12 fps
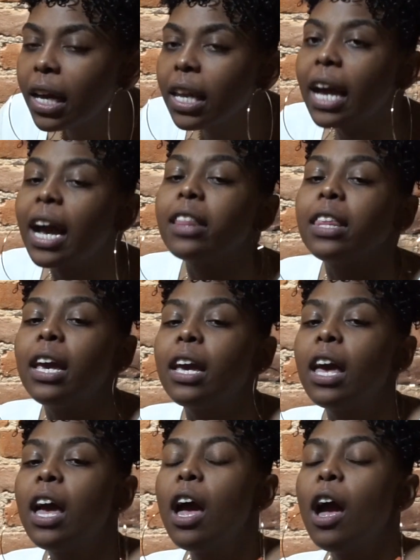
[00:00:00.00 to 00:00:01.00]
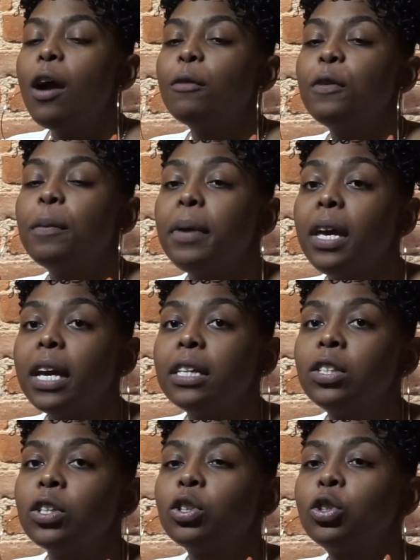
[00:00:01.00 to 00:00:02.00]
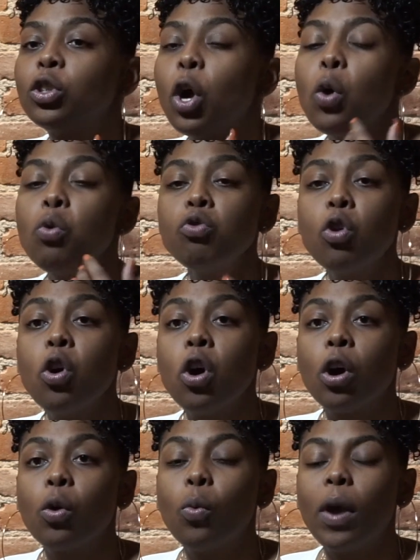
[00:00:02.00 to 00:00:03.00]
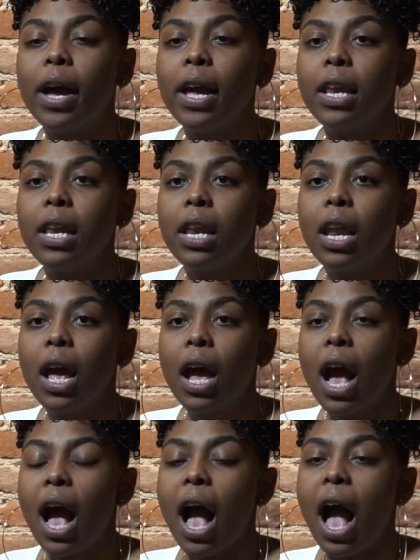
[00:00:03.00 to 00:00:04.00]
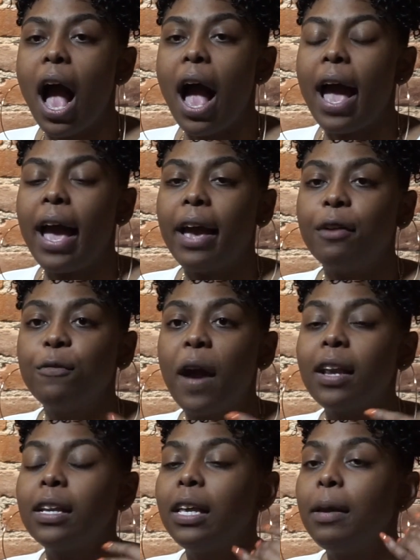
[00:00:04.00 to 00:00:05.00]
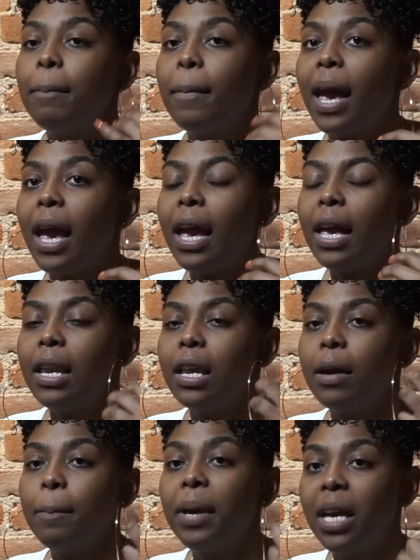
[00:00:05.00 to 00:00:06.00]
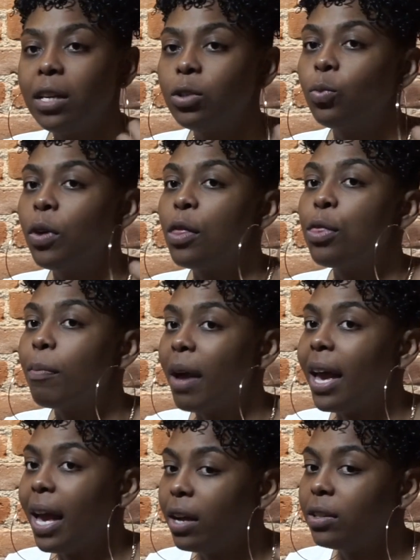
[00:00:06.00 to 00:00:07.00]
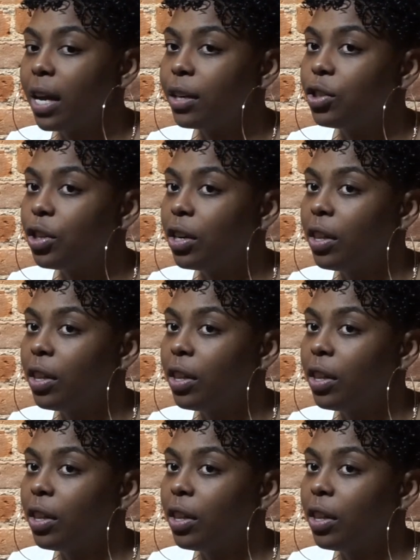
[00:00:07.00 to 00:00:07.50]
Like I think for me, it took so long when I finally made peace with my hair texture.